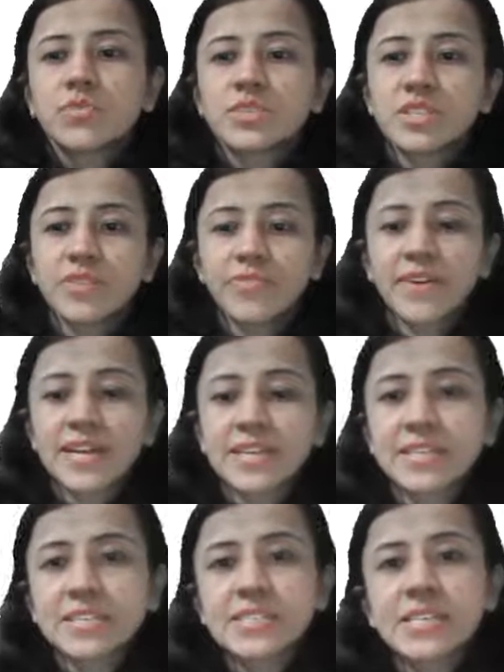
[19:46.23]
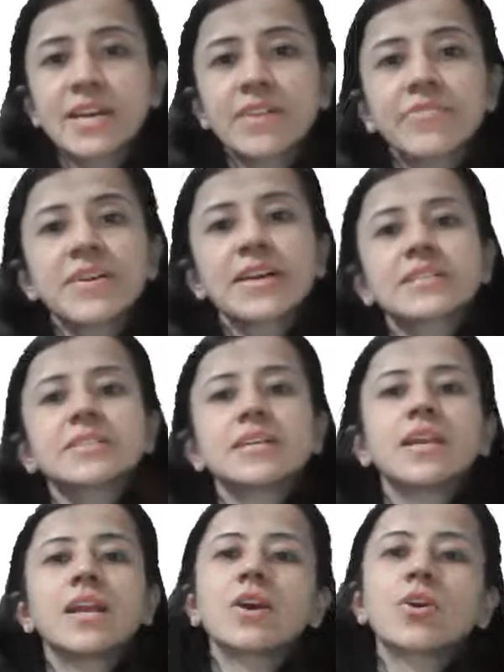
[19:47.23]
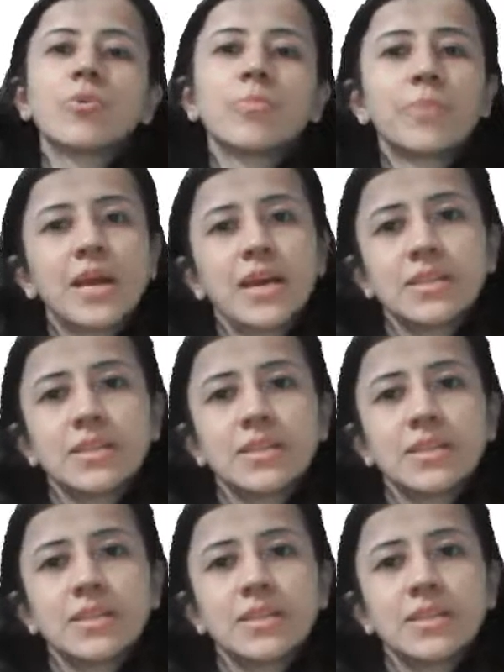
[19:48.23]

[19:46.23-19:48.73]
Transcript: The factors they affect lung compliance.